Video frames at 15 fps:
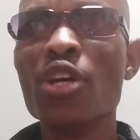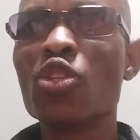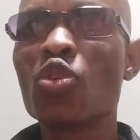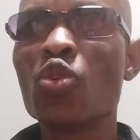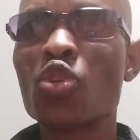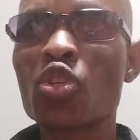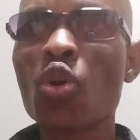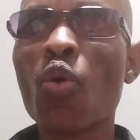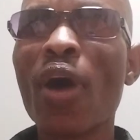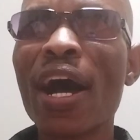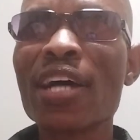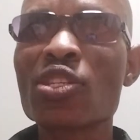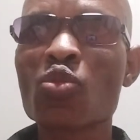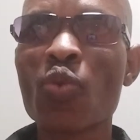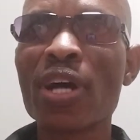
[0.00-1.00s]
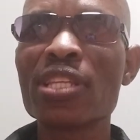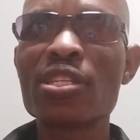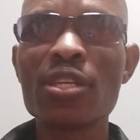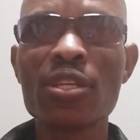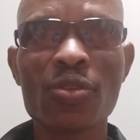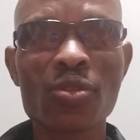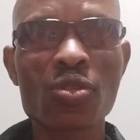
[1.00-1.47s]
to show us what
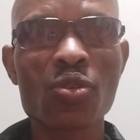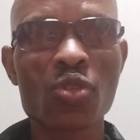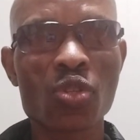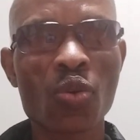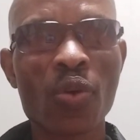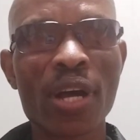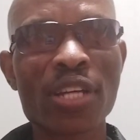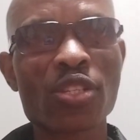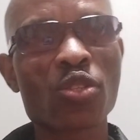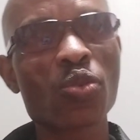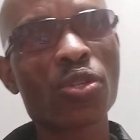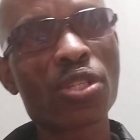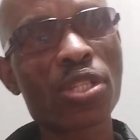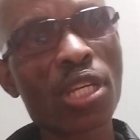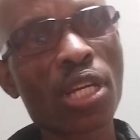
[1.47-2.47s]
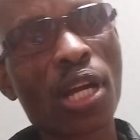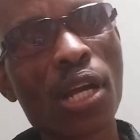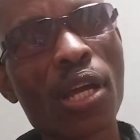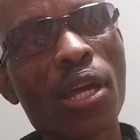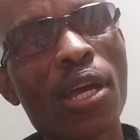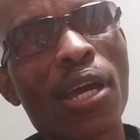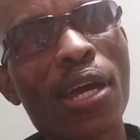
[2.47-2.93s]
he used to show us, to
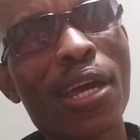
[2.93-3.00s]
sing